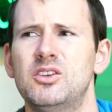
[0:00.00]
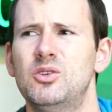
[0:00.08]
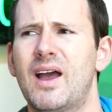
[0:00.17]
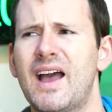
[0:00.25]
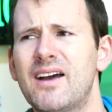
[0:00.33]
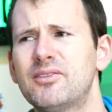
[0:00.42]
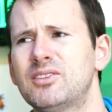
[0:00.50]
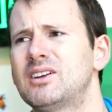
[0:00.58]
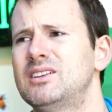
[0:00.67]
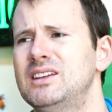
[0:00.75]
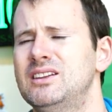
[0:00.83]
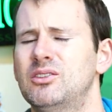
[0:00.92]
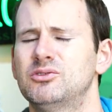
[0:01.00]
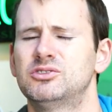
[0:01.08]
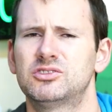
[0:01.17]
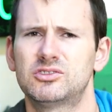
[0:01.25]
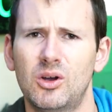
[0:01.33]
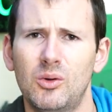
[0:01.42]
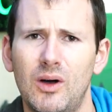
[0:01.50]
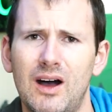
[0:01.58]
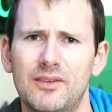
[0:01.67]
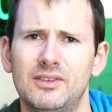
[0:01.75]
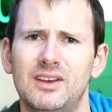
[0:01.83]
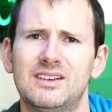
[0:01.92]
You have to clean those so
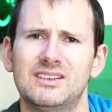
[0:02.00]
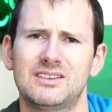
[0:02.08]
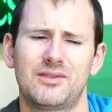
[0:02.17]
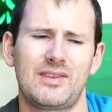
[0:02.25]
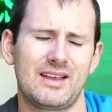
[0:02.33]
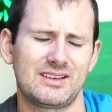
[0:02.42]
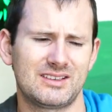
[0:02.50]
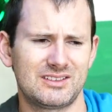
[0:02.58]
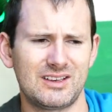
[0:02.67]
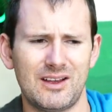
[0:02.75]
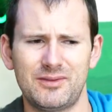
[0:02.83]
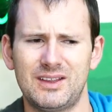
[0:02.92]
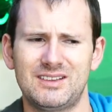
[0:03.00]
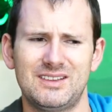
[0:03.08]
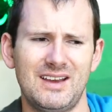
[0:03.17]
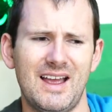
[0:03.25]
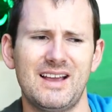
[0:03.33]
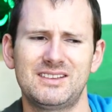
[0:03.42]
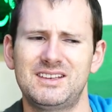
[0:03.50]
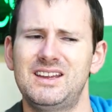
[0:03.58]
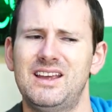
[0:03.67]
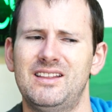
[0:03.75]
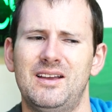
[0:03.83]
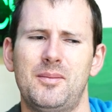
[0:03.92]
often because if that stuff gets
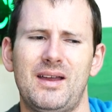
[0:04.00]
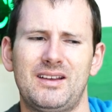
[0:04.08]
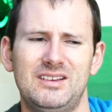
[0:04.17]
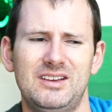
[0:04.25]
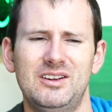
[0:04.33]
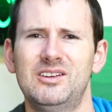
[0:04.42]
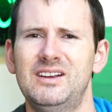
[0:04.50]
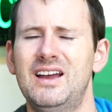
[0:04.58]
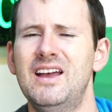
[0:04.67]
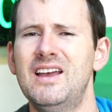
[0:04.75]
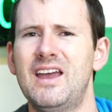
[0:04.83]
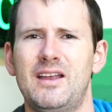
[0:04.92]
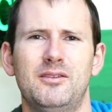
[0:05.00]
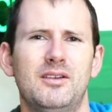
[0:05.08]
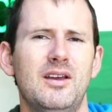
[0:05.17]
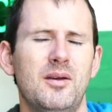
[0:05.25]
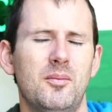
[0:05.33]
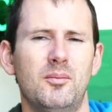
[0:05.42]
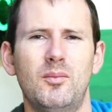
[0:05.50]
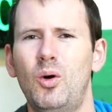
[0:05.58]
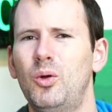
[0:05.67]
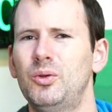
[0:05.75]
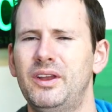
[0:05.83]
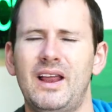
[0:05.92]
nasty and that bacteria and
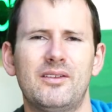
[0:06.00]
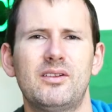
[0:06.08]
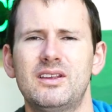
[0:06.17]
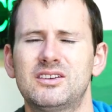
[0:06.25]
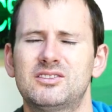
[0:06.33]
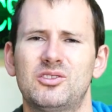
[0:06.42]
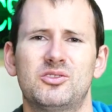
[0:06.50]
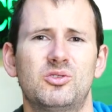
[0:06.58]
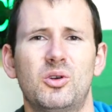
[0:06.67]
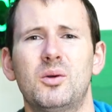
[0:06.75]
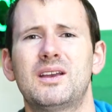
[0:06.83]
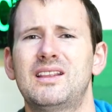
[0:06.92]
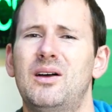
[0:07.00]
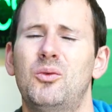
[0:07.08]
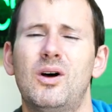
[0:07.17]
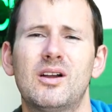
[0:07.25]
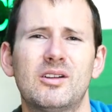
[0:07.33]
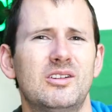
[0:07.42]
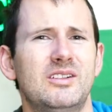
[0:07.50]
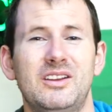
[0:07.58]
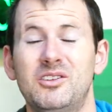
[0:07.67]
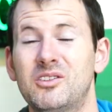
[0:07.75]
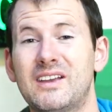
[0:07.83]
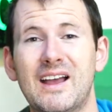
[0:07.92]
mold and everything starts growing in that water, and then
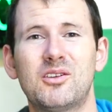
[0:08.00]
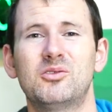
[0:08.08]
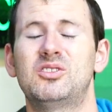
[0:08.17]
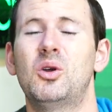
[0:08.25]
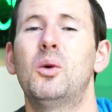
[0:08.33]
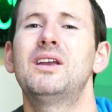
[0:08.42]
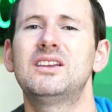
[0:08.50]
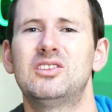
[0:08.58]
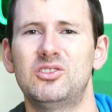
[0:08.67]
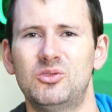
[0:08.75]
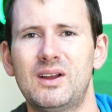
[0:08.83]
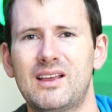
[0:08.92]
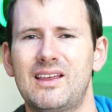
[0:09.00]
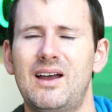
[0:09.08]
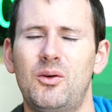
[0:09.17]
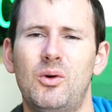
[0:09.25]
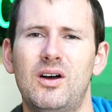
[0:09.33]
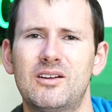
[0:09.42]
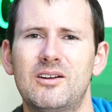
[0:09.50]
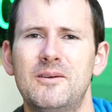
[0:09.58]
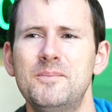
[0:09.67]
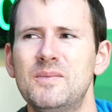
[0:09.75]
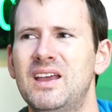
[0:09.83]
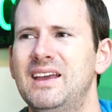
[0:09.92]
your gecko's going to drink that
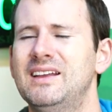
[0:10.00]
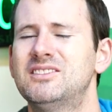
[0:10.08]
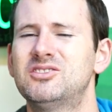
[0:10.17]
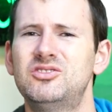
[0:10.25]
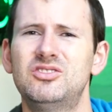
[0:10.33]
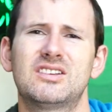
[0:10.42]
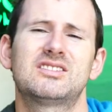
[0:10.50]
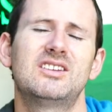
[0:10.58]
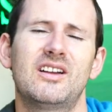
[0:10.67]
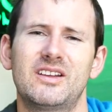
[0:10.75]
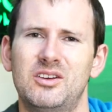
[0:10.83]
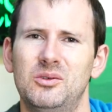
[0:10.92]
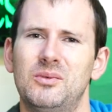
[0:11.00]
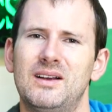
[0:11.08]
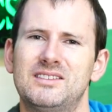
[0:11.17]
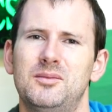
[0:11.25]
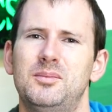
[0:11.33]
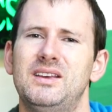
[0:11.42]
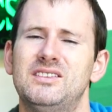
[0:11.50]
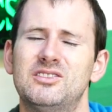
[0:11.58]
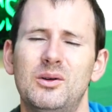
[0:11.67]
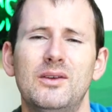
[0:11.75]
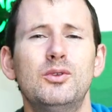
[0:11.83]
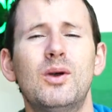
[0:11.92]
water, it's just not a good recipe.
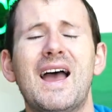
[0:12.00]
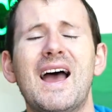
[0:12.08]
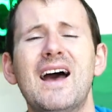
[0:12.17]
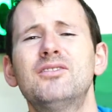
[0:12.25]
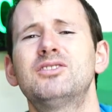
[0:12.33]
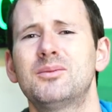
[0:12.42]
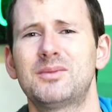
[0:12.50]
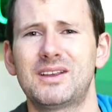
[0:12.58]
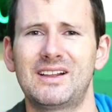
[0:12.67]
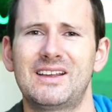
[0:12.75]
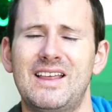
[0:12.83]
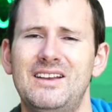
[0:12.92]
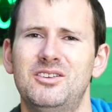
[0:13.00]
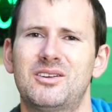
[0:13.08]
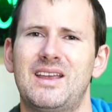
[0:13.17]
So if you have something like that in your